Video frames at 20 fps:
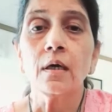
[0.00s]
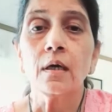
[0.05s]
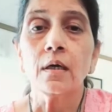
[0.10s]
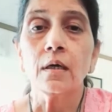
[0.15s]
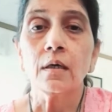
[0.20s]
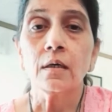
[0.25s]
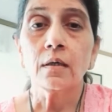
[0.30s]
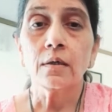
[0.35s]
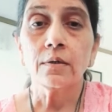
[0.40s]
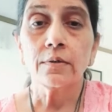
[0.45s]

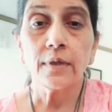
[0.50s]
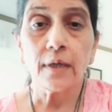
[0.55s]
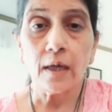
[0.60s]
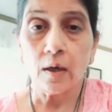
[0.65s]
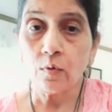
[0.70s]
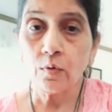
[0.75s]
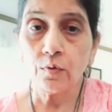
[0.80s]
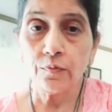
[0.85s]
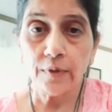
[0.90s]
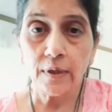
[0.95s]

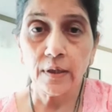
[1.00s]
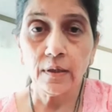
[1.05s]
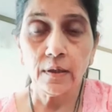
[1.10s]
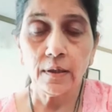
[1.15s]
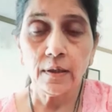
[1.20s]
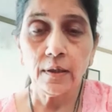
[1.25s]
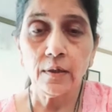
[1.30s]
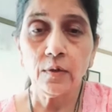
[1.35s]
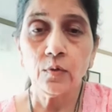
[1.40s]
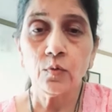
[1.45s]
renowned
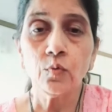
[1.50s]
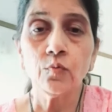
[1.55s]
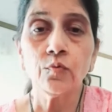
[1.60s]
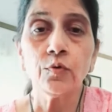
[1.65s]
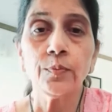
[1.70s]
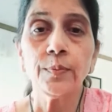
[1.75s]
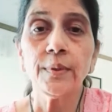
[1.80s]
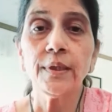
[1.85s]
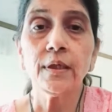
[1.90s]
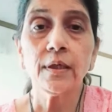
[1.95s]
faculty who
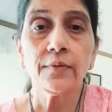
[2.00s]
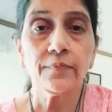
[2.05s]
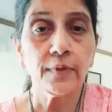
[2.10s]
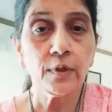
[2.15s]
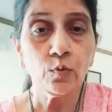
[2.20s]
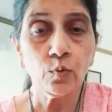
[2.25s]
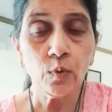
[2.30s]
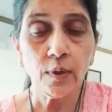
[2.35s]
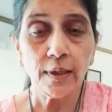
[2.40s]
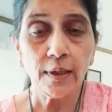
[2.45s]
would be
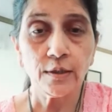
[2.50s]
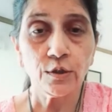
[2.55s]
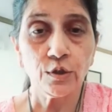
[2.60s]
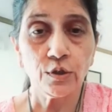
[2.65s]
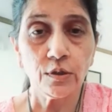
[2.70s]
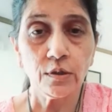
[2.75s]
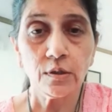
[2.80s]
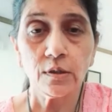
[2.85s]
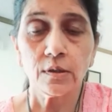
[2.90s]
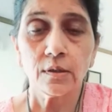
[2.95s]
giving you
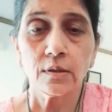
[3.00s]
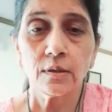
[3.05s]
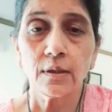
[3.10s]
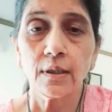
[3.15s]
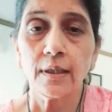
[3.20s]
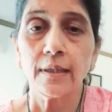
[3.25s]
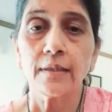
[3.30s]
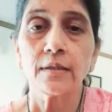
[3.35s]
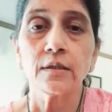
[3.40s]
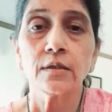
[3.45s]
lectures.
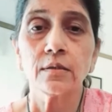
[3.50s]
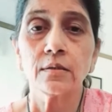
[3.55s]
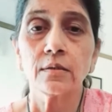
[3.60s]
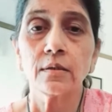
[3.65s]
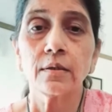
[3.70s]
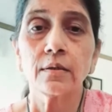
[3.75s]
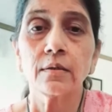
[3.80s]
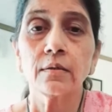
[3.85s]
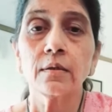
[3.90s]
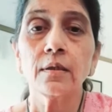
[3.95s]
The lectures
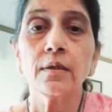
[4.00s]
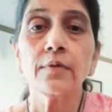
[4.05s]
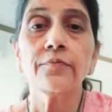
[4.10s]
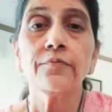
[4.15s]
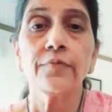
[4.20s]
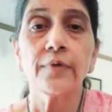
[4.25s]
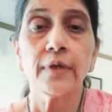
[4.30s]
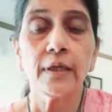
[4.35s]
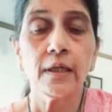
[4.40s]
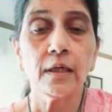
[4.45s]
are really
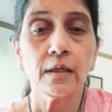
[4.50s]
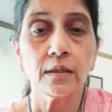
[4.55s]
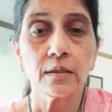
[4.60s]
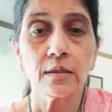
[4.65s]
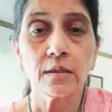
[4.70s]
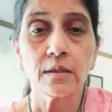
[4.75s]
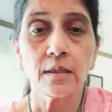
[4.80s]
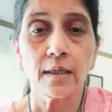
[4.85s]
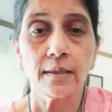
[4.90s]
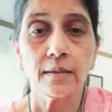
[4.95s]
very
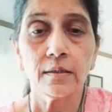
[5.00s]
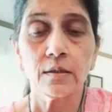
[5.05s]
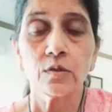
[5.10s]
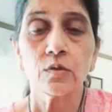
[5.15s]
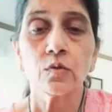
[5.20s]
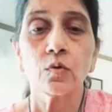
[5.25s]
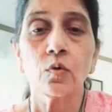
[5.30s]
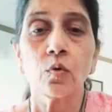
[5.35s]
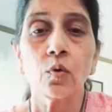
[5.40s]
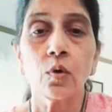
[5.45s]

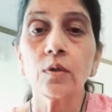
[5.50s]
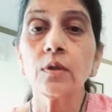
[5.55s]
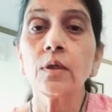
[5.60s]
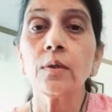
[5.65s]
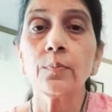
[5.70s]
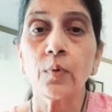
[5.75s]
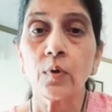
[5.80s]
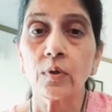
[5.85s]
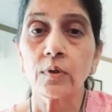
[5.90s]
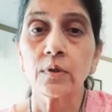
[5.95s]
concise. All the
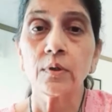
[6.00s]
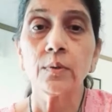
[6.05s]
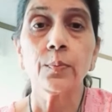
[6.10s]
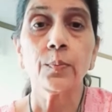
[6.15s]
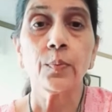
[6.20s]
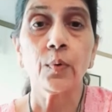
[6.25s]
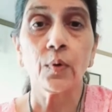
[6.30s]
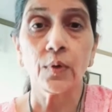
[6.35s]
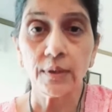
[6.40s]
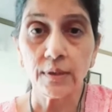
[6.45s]

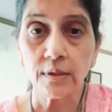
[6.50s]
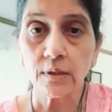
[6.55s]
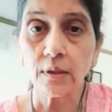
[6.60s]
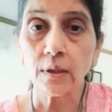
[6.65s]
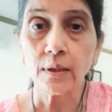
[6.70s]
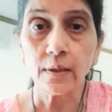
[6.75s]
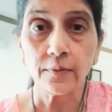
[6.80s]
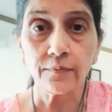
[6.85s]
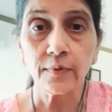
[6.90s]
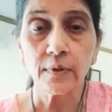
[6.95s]
important points are
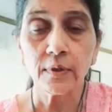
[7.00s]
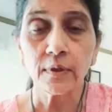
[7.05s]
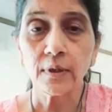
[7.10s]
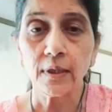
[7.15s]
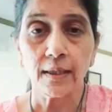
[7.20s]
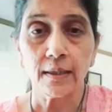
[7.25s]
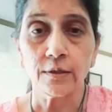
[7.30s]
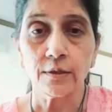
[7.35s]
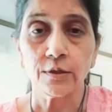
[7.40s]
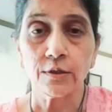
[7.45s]
covered in
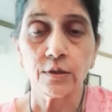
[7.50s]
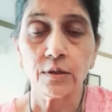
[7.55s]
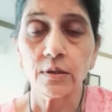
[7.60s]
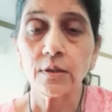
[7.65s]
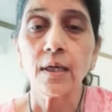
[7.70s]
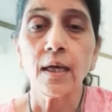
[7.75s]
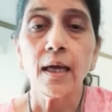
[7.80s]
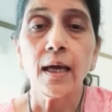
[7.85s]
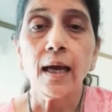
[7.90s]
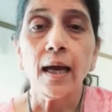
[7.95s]
the lectures.
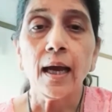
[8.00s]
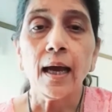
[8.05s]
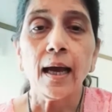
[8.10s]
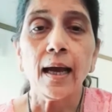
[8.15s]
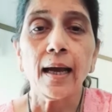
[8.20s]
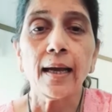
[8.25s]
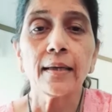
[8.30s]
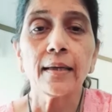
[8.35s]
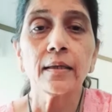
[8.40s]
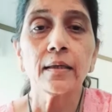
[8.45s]

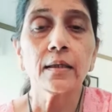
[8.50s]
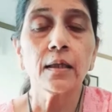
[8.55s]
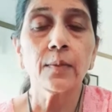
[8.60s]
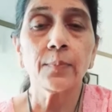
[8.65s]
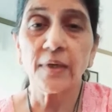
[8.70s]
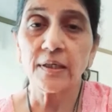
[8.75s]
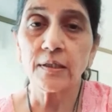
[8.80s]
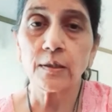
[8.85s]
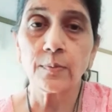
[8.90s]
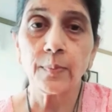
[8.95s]
And the
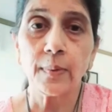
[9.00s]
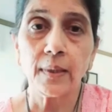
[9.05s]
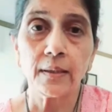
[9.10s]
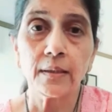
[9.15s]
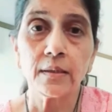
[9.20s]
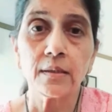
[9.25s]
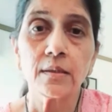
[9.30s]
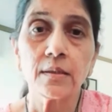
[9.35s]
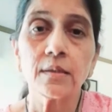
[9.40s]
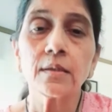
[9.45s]
best
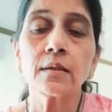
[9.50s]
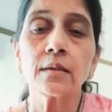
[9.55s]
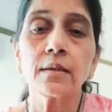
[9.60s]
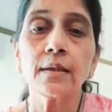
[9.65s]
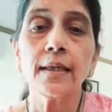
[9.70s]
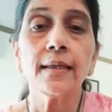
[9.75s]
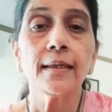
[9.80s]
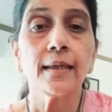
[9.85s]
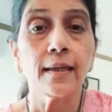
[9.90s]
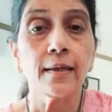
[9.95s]
part is
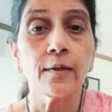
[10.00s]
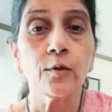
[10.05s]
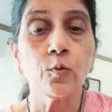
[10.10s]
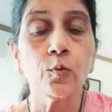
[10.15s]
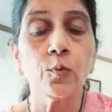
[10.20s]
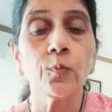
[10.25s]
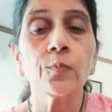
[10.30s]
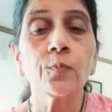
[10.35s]
they tell you